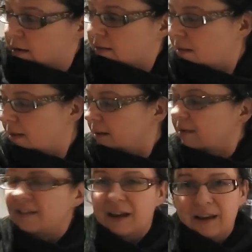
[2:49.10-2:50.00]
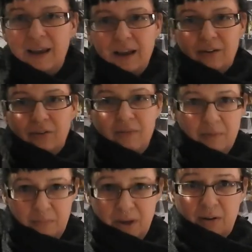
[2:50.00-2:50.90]
It's a little snug here, so if you
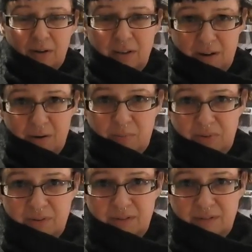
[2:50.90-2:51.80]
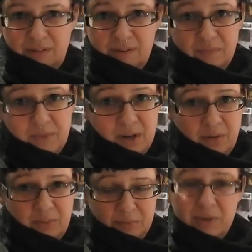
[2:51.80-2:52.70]
have big girl arms, you
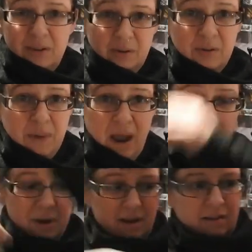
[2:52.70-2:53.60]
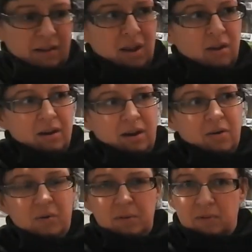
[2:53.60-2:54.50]
know the Batwings, you're
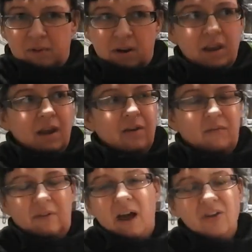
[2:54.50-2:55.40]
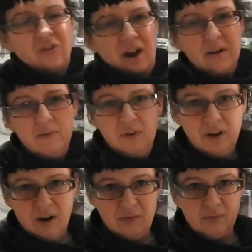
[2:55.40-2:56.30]
going to want to be very careful. I try to be very
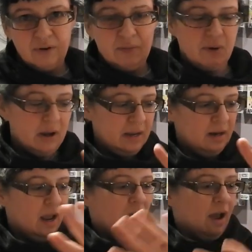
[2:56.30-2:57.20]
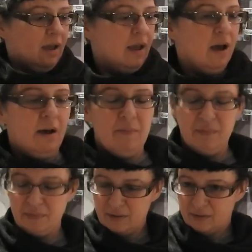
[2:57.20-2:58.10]
careful when I buy it.
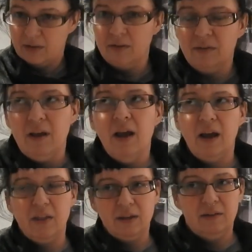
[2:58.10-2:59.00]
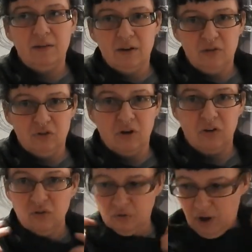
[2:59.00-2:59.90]
It's a little snug. I think this is going to
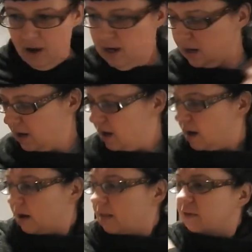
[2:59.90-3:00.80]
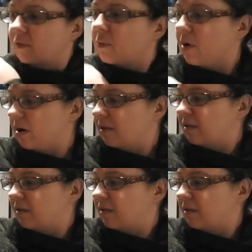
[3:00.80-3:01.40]
stretch fine. I think for where it